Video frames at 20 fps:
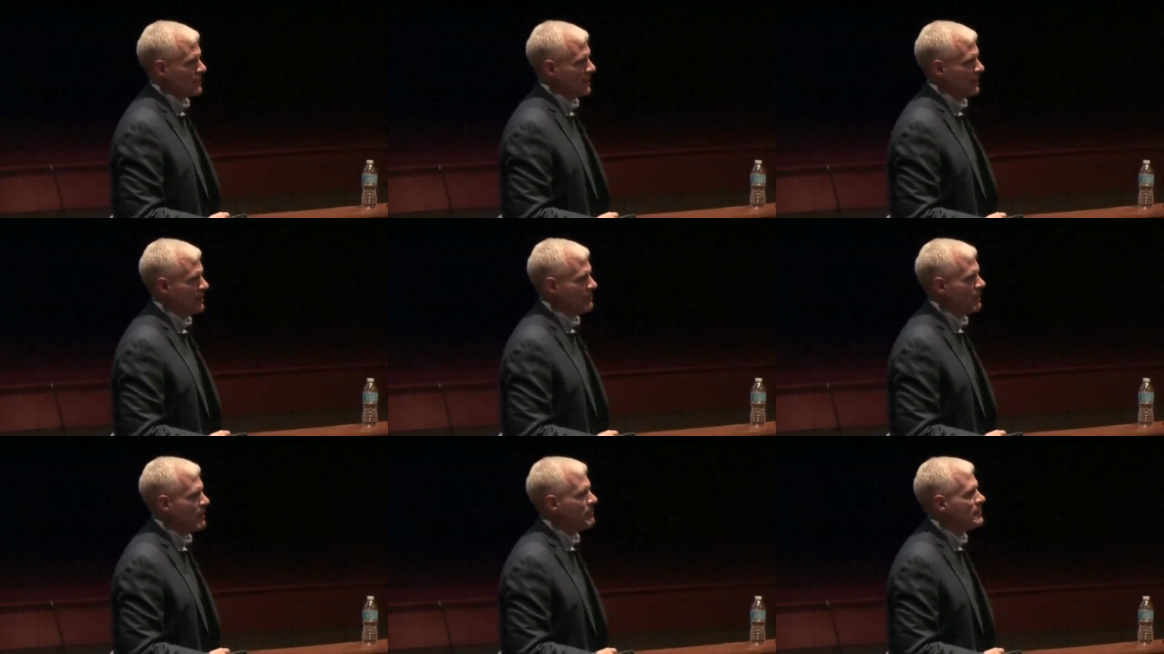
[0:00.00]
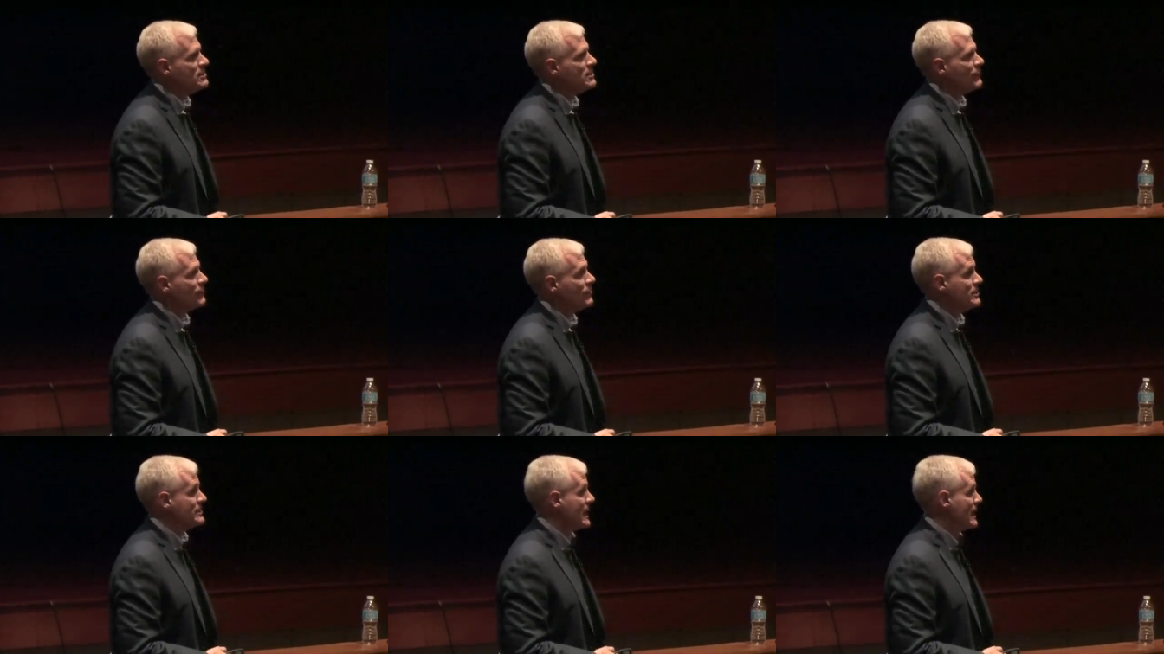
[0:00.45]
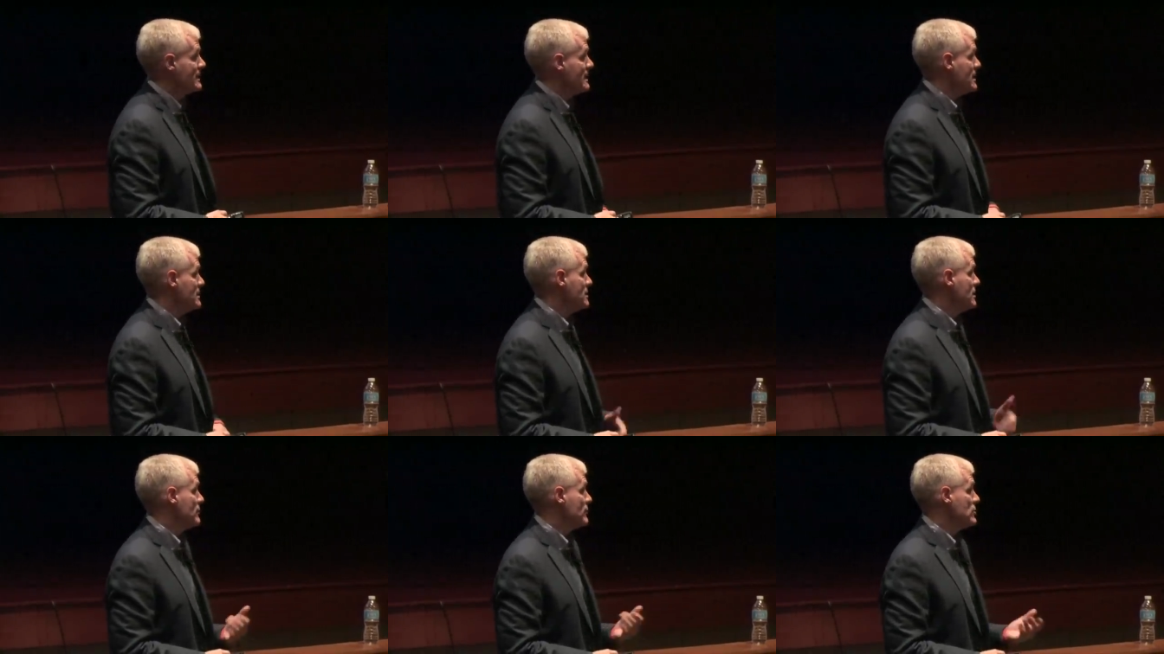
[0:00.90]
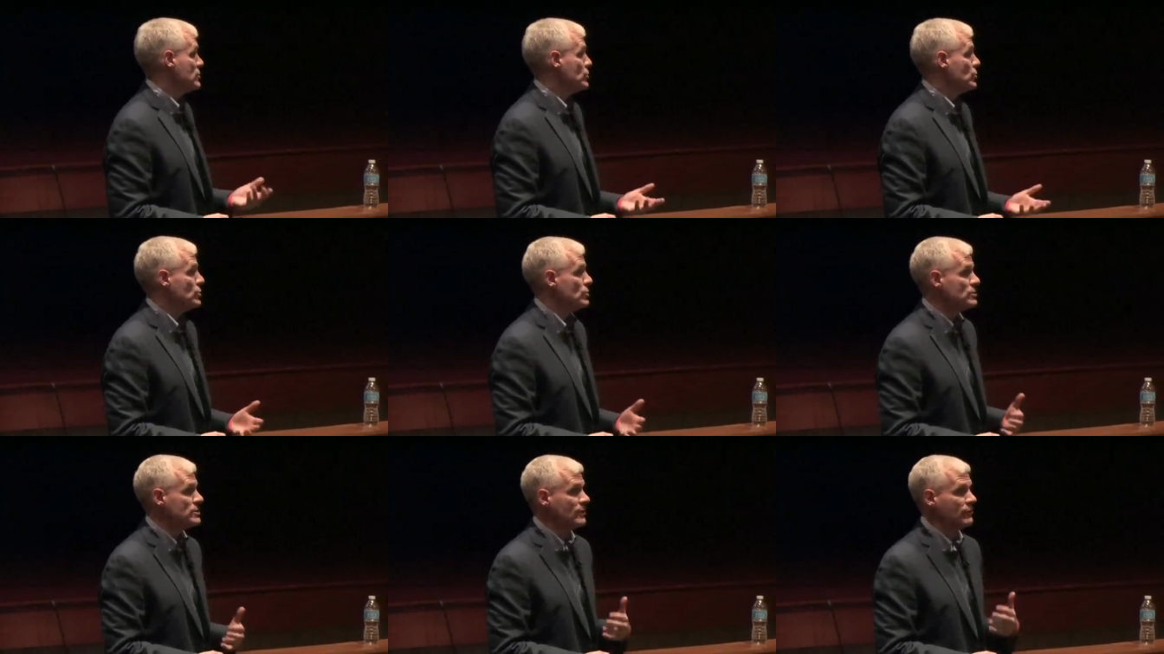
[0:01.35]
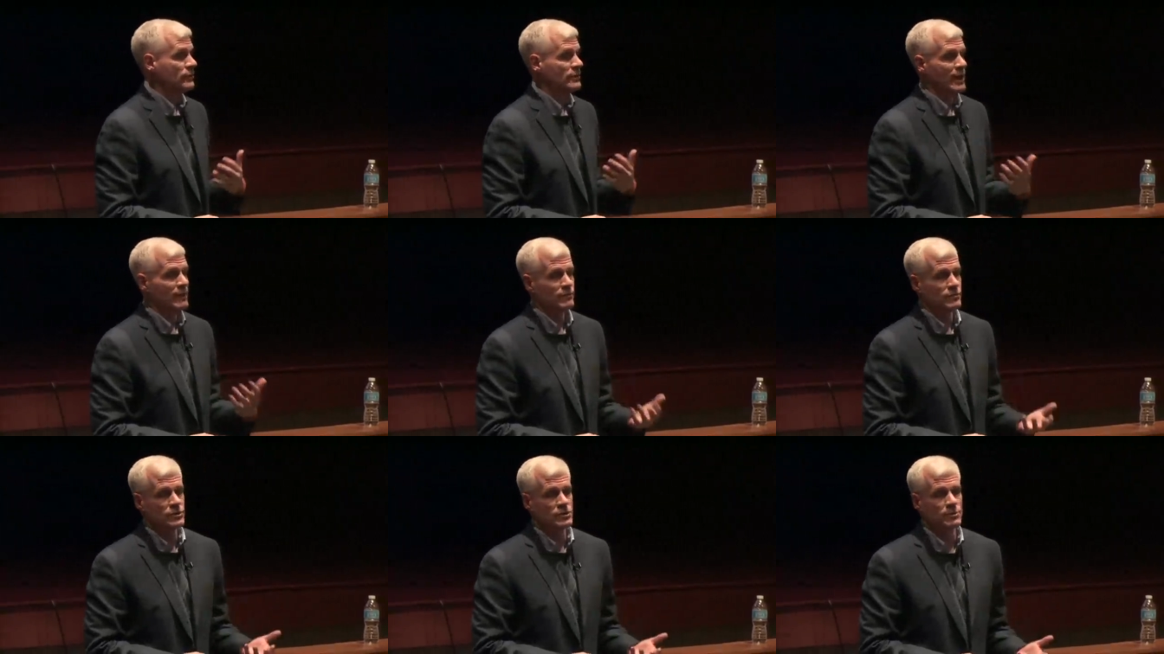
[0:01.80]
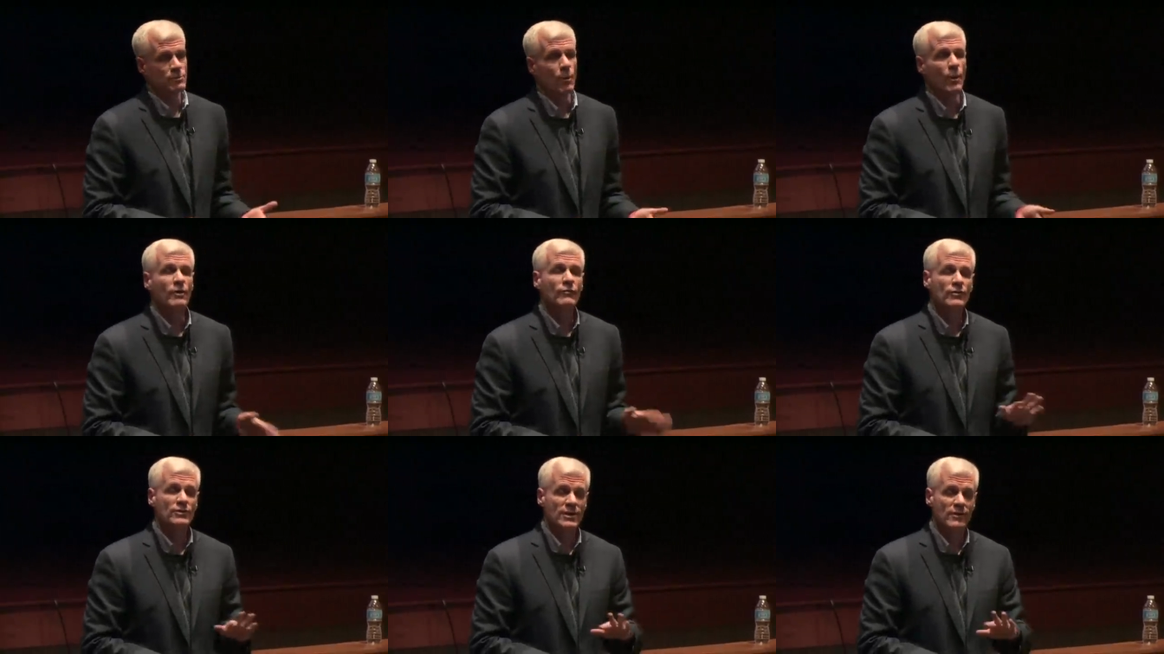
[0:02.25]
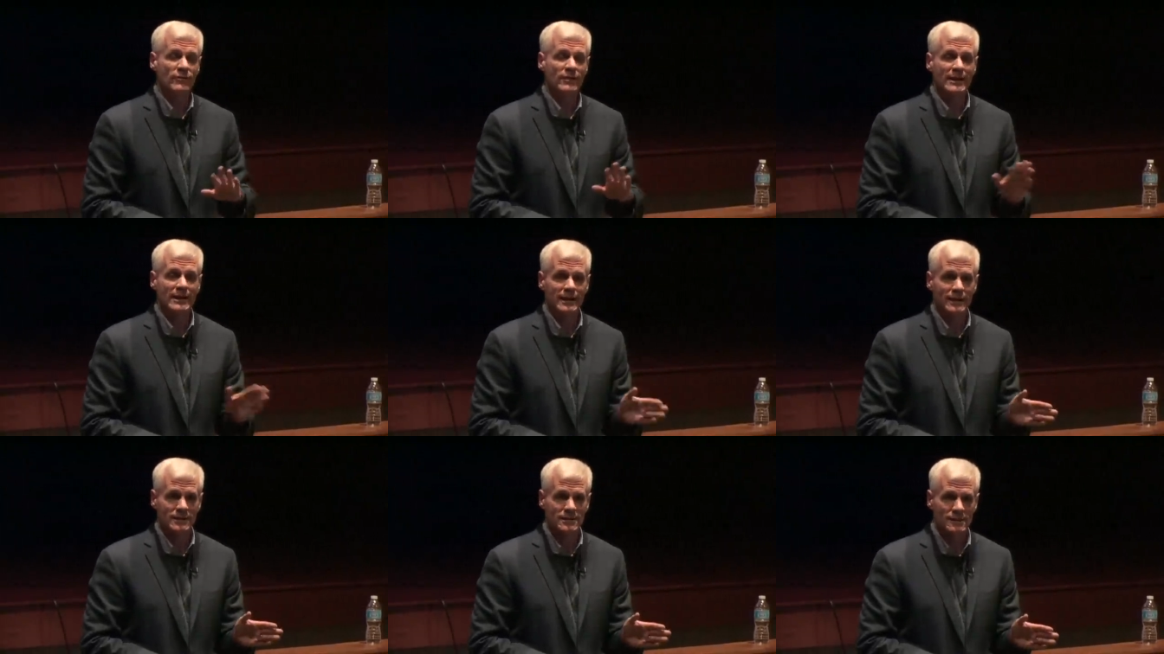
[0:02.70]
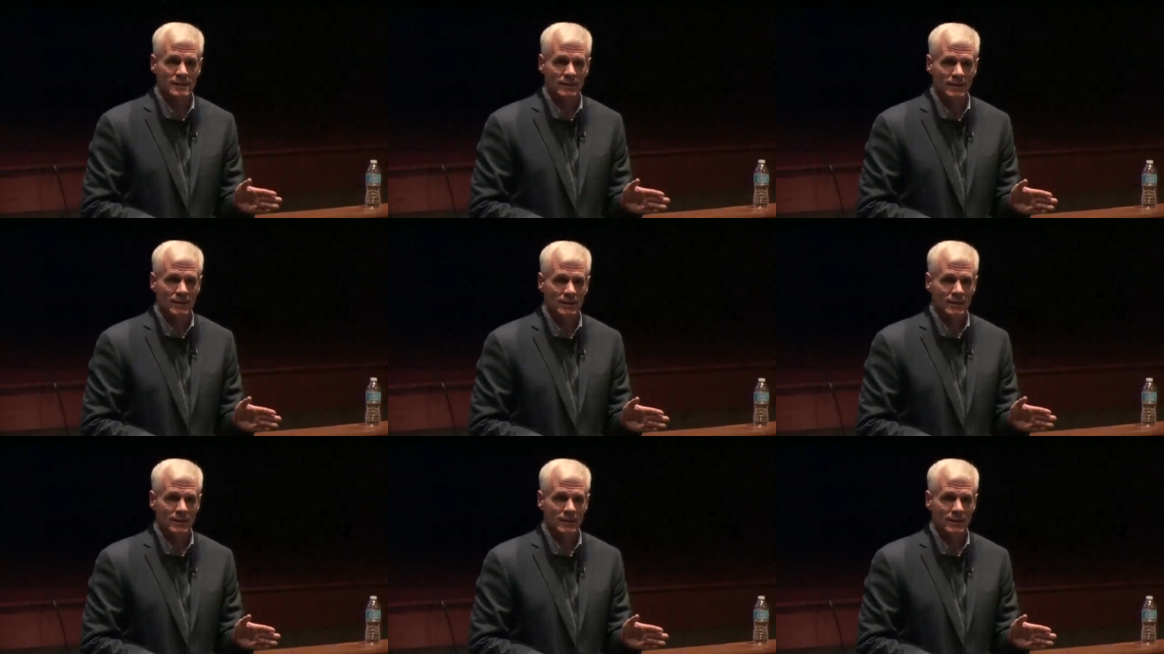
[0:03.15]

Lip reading: And there might be different techniques, different tools, different levels of support for different kids.